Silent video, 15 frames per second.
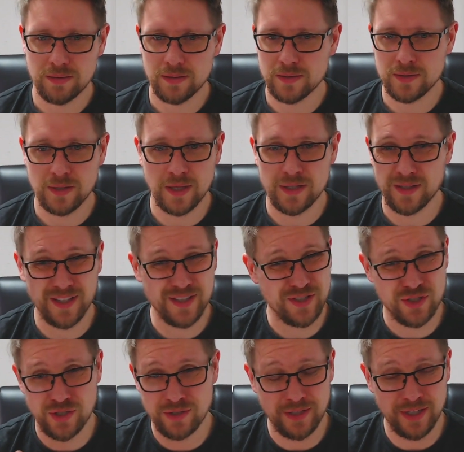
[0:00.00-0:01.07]
So like,
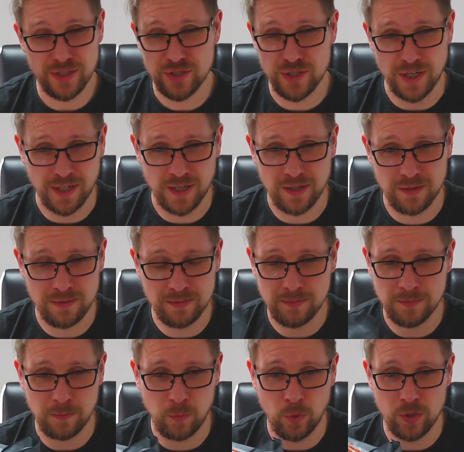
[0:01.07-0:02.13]
let's, let's check out
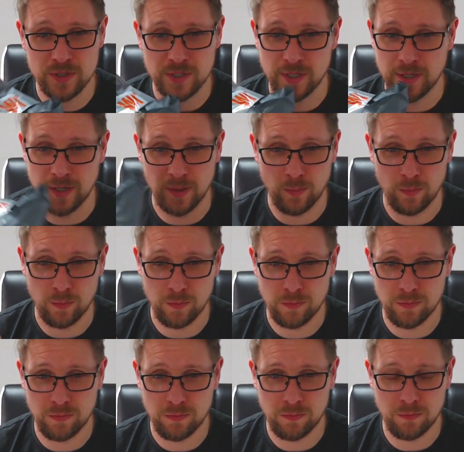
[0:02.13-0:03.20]
what's in it and
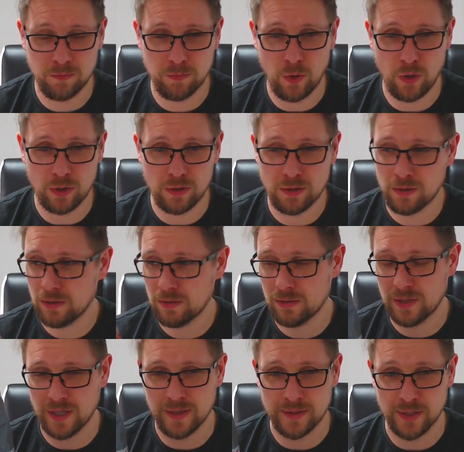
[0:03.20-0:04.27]
what
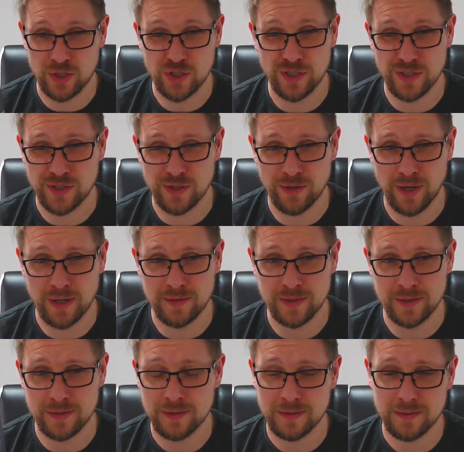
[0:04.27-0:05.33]
condition it's arrived in.